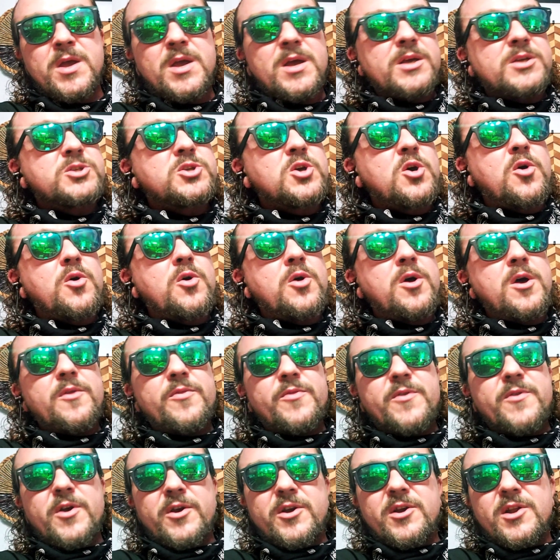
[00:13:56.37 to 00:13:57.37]
So
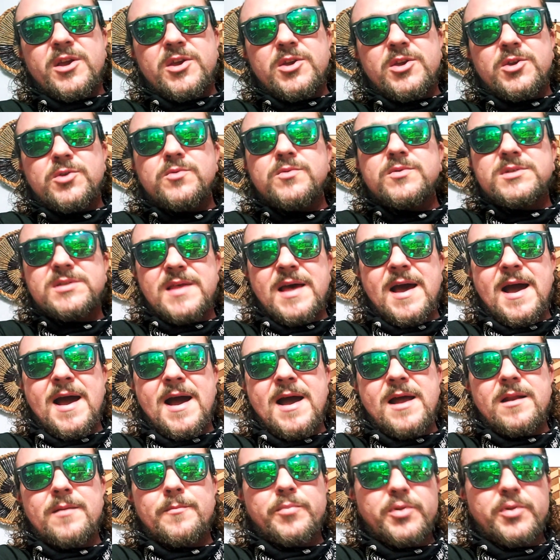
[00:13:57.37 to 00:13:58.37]
they're going to use
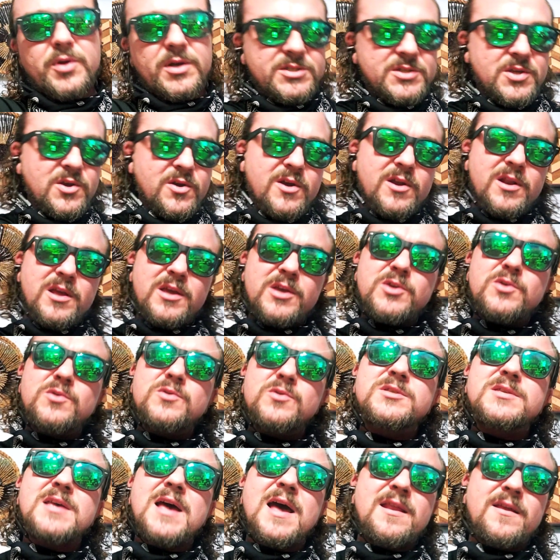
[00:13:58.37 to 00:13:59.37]
that. Plus, they're going to
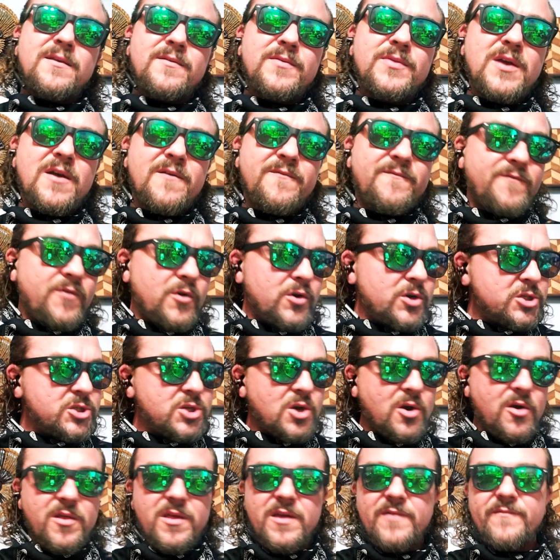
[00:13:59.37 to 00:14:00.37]
use that the first start of the